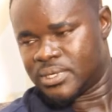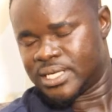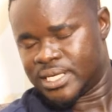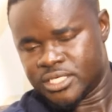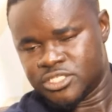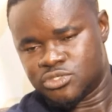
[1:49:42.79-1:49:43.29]

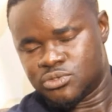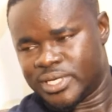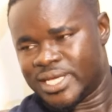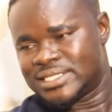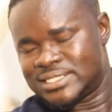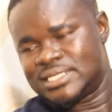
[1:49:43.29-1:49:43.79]
the NGO,
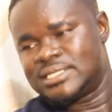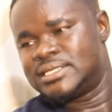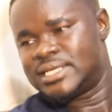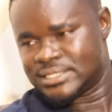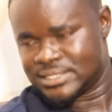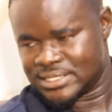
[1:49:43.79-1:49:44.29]
your
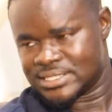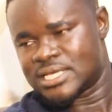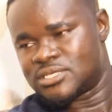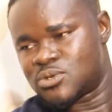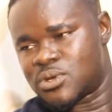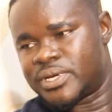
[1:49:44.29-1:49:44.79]
taste
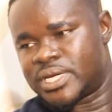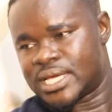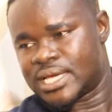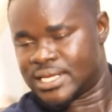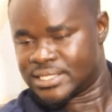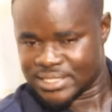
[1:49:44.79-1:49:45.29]
her story
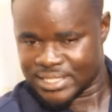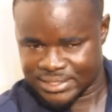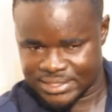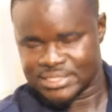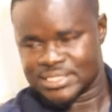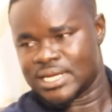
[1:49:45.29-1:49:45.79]
now, and I say your
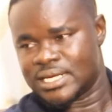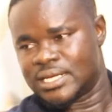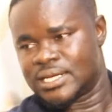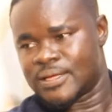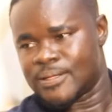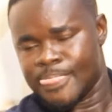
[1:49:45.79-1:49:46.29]
taste idea
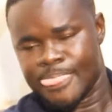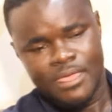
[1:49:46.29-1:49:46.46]
now.